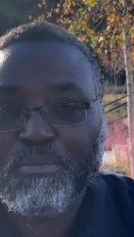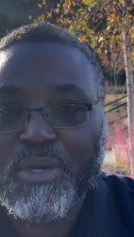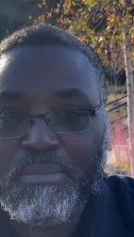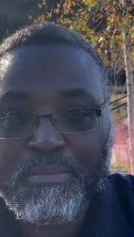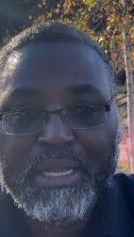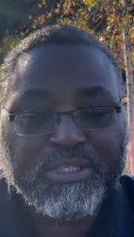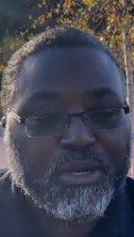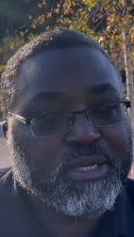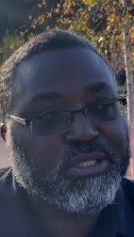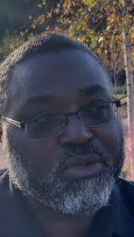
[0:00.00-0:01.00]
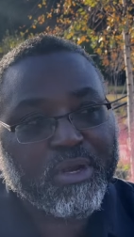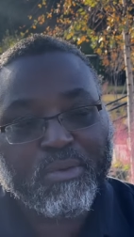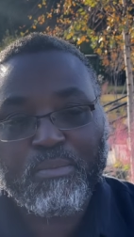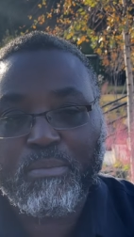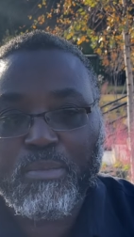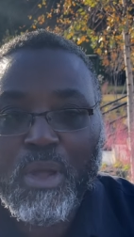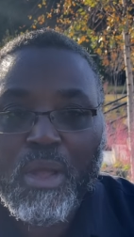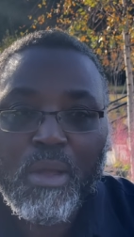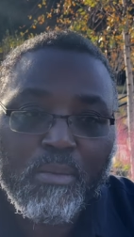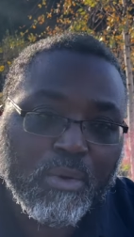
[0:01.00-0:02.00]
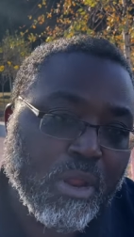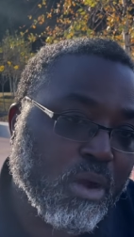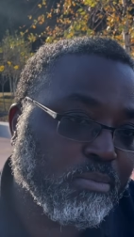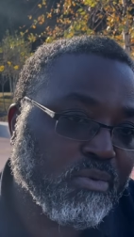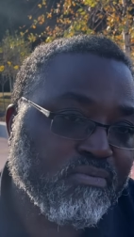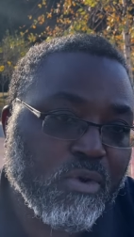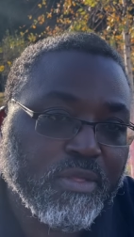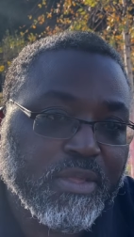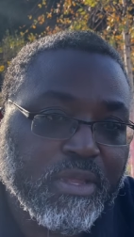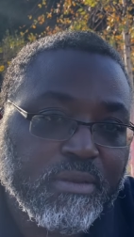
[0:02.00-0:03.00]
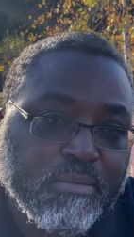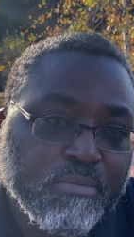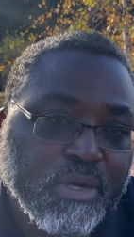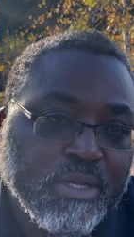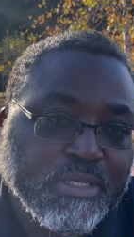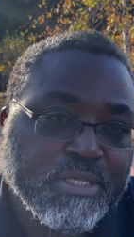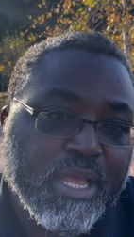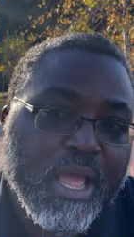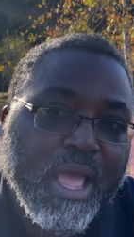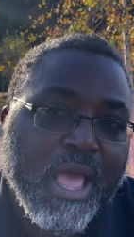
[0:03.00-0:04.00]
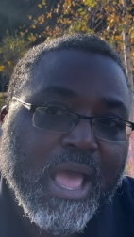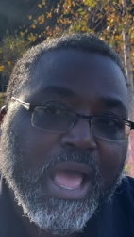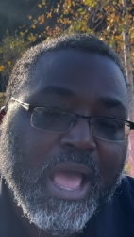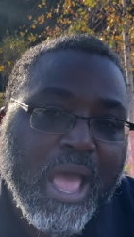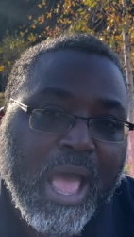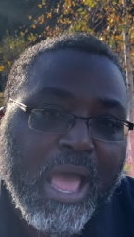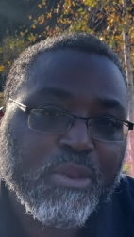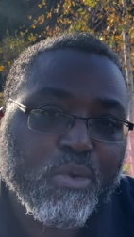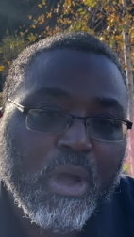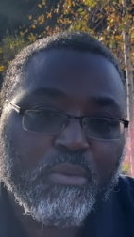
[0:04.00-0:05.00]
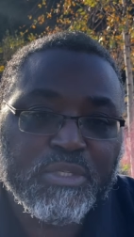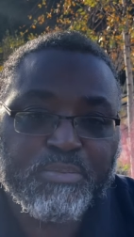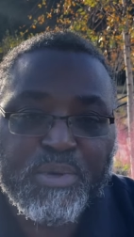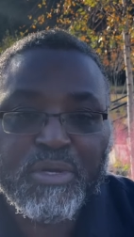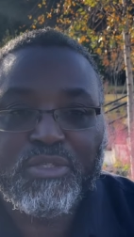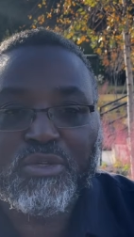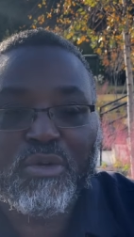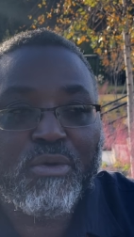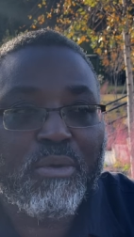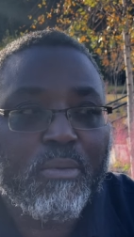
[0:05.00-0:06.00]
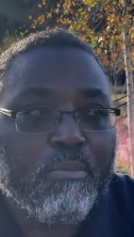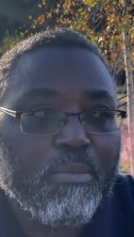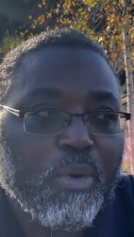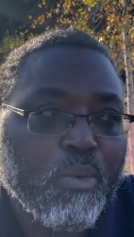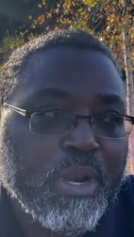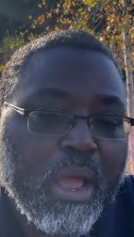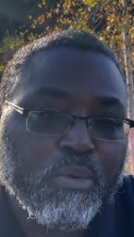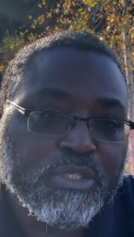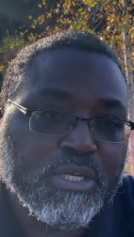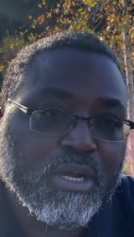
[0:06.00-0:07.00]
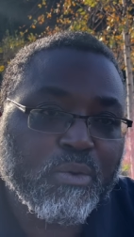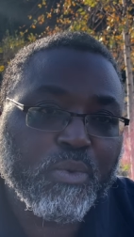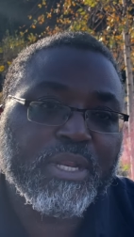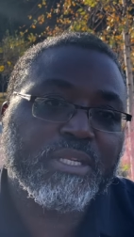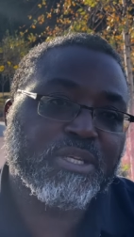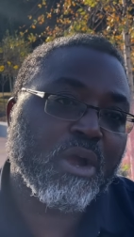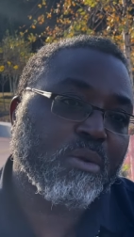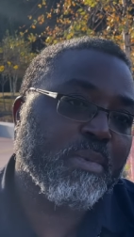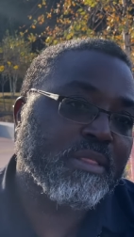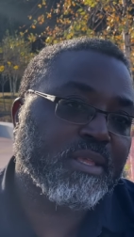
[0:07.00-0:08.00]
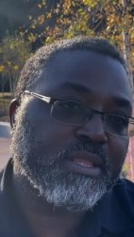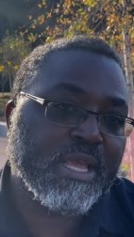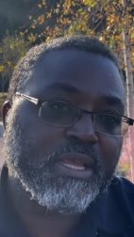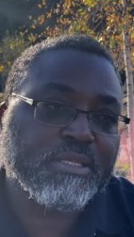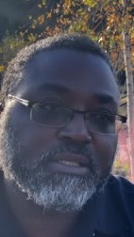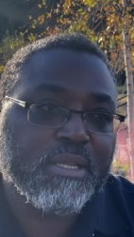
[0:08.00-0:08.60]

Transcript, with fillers: But my journey started long before then, because I knew I was spiritual, but when I was young, we didn't talk about the things